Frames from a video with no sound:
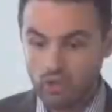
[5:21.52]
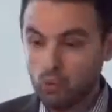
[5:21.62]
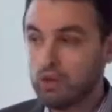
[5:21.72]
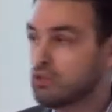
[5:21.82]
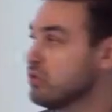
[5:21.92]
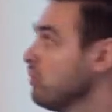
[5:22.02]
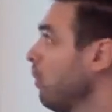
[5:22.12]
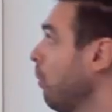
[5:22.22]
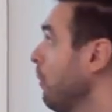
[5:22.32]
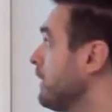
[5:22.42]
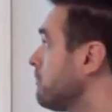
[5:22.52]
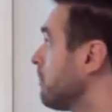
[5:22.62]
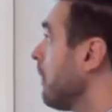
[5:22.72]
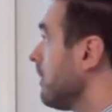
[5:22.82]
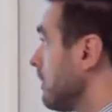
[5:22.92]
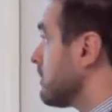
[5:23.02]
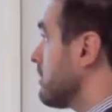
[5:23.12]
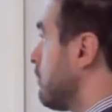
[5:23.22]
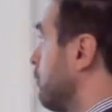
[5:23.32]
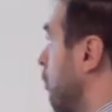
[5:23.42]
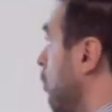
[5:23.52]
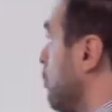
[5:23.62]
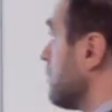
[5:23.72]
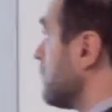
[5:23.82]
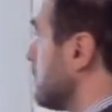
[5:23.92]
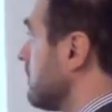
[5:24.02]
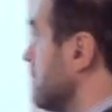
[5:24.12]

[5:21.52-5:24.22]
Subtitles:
We want to know which products are formed,